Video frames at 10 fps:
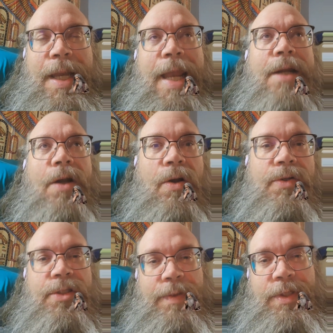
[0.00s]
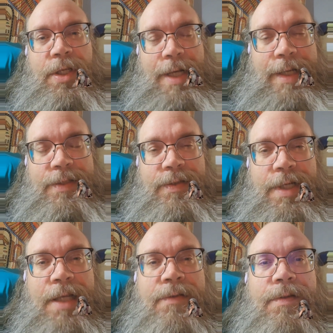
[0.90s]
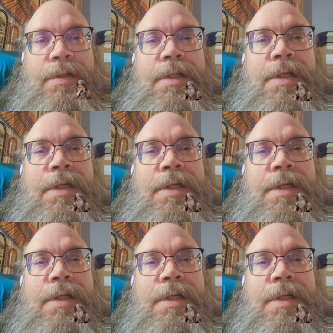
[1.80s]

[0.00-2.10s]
and also in the United States,